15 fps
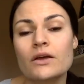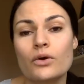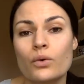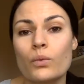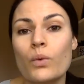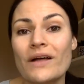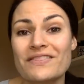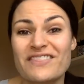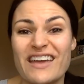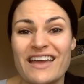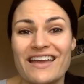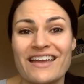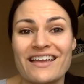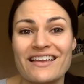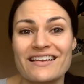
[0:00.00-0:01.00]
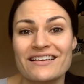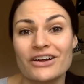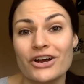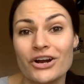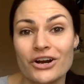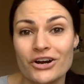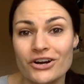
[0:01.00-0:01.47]
what they
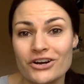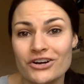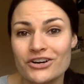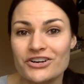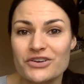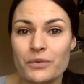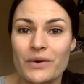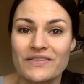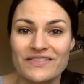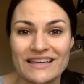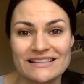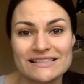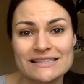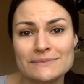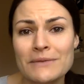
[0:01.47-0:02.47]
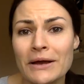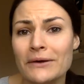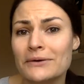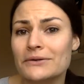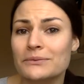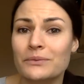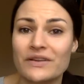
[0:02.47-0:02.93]
heard, what they
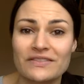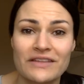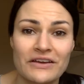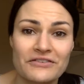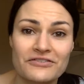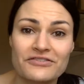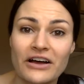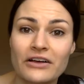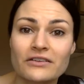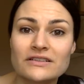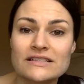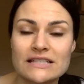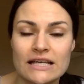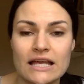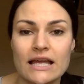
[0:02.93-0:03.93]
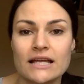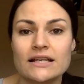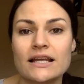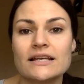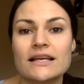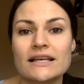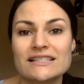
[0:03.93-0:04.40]
smelled, what they felt,
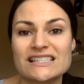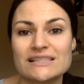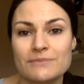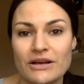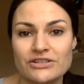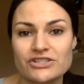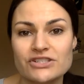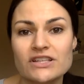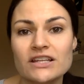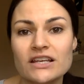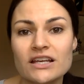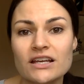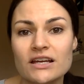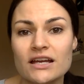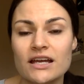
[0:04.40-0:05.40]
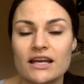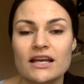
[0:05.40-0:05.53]
and especially